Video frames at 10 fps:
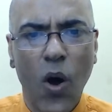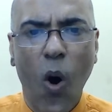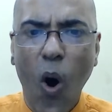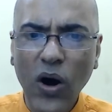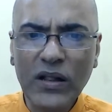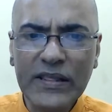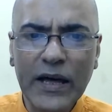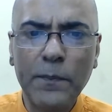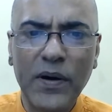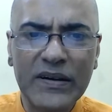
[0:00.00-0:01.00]
All
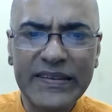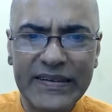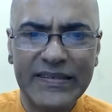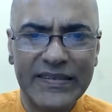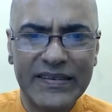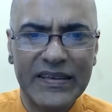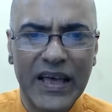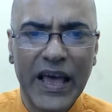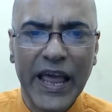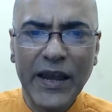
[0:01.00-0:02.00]
the persons,
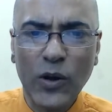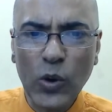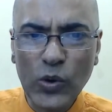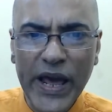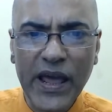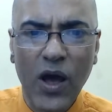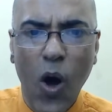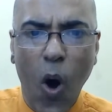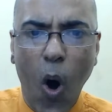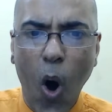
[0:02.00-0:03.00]

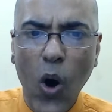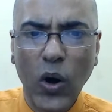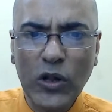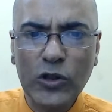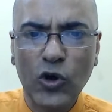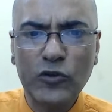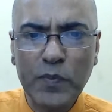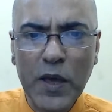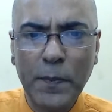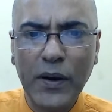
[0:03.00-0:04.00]
including all those
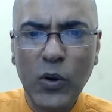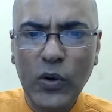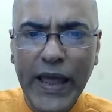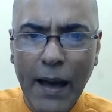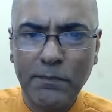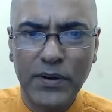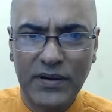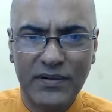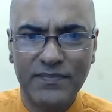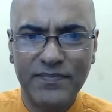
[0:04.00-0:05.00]
people who
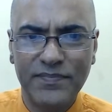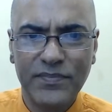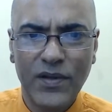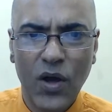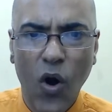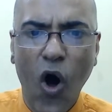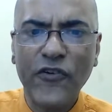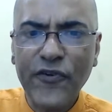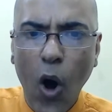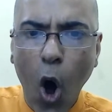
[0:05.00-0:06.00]
gamble,
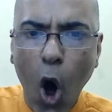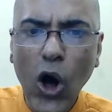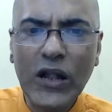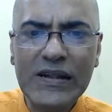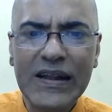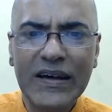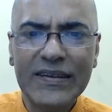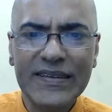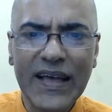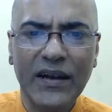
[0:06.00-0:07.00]
of all
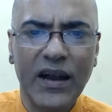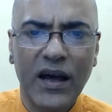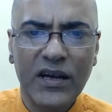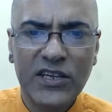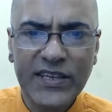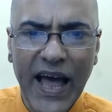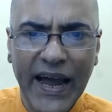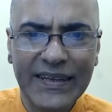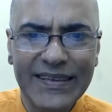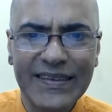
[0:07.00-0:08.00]
sun
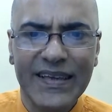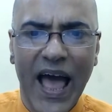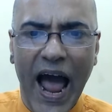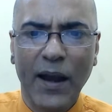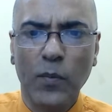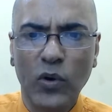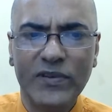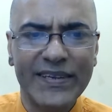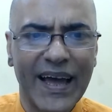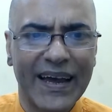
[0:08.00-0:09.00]
signs and moon
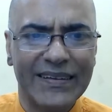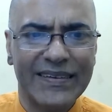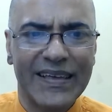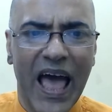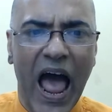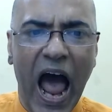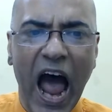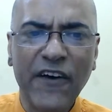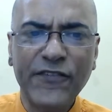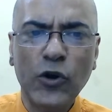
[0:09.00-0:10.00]
signs,
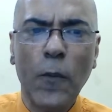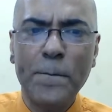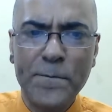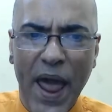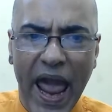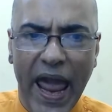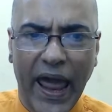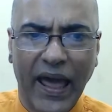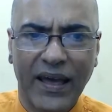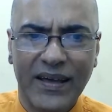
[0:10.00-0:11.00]
have to pay